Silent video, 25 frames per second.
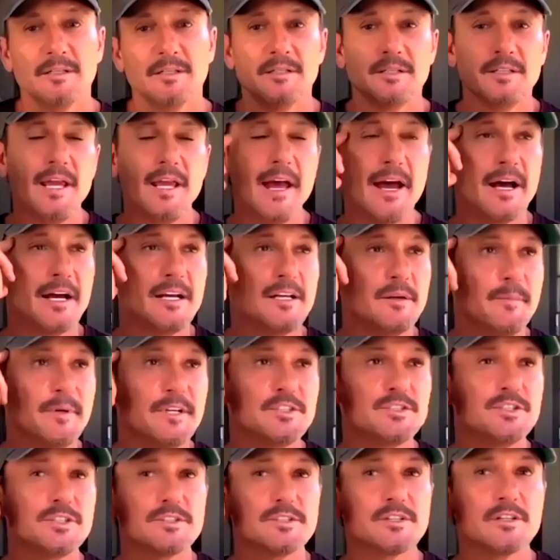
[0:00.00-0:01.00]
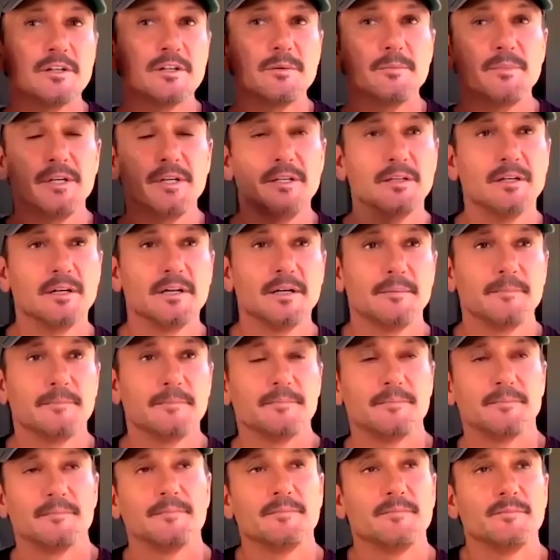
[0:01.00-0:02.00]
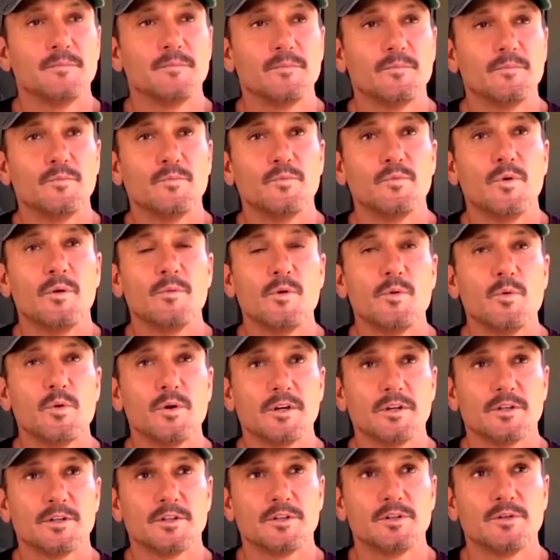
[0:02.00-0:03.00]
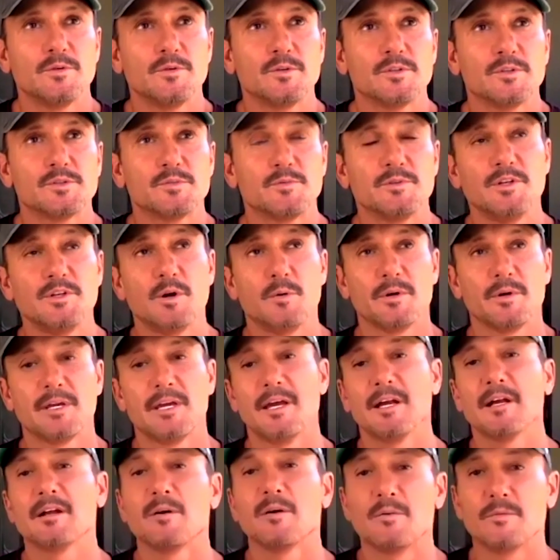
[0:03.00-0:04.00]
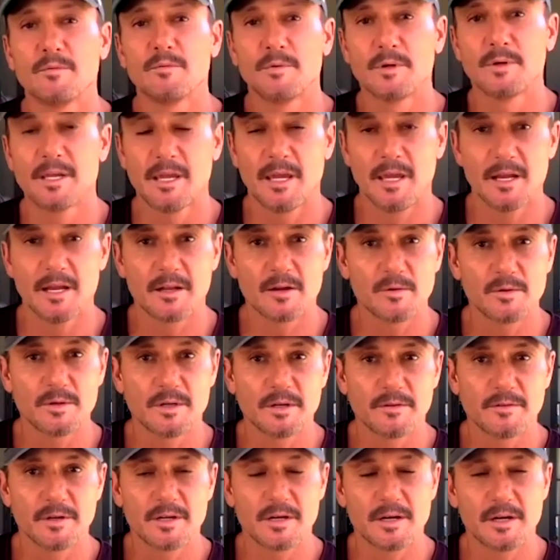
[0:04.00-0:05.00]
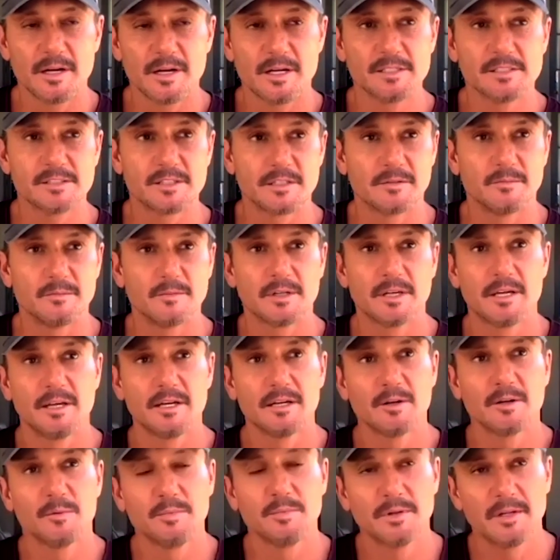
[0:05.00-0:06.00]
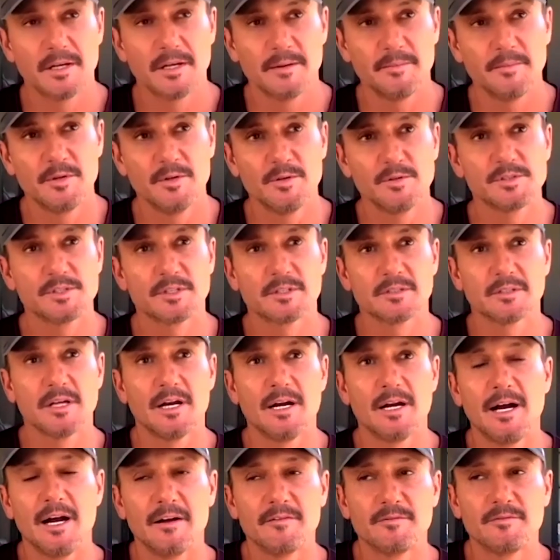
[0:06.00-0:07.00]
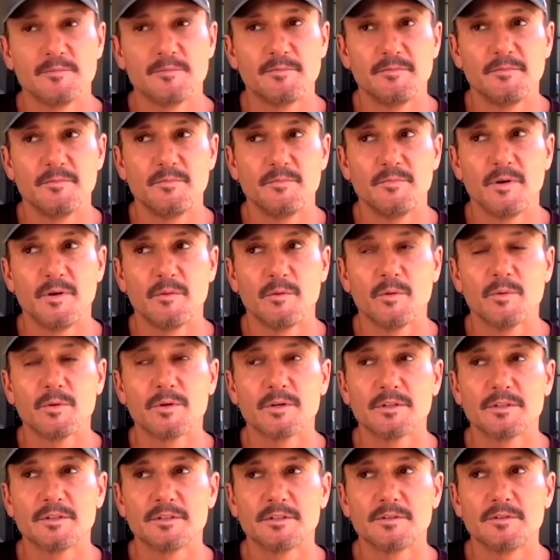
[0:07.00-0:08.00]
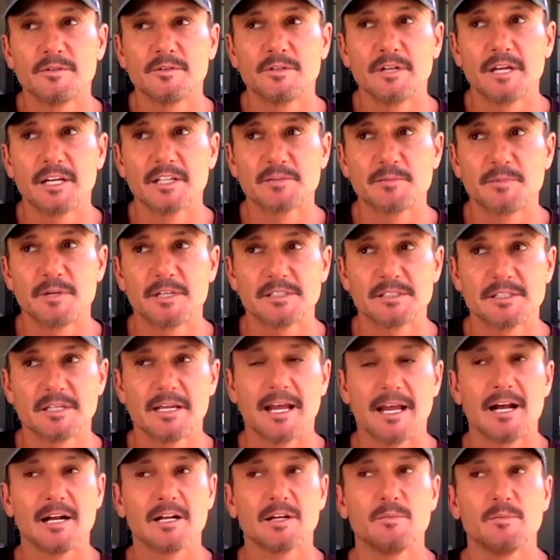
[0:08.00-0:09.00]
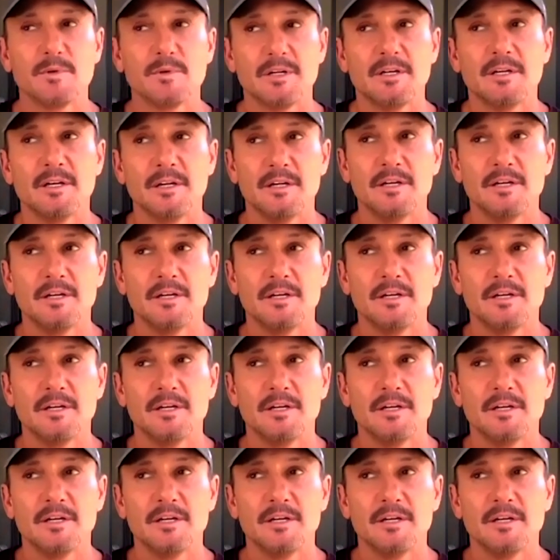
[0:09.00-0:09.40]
Yeah, I mean, it's just going to be what we wanted to do is, you know, we can't go give a concert, we can't go play music live, but we wanted to do the next best thing. How can we